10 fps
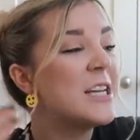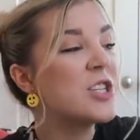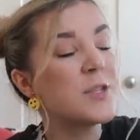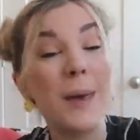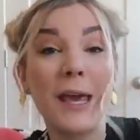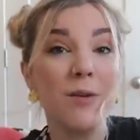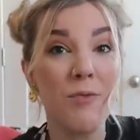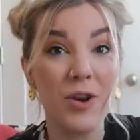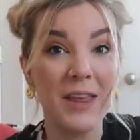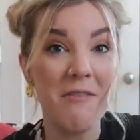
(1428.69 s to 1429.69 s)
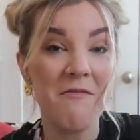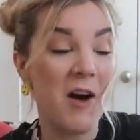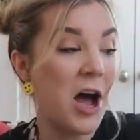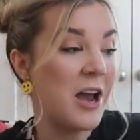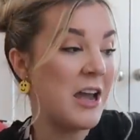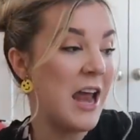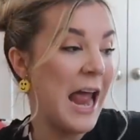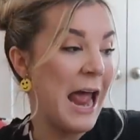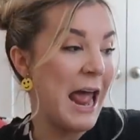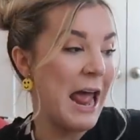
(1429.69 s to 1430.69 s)
just make it really fun
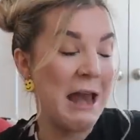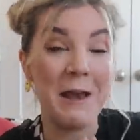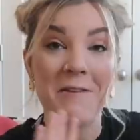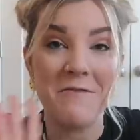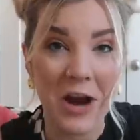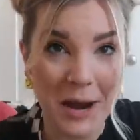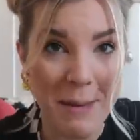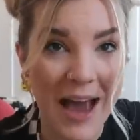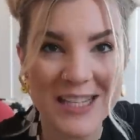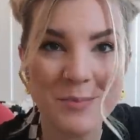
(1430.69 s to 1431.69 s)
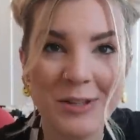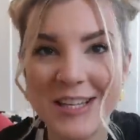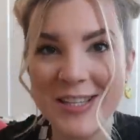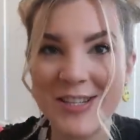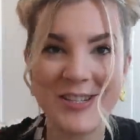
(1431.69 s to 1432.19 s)
and very maximalist.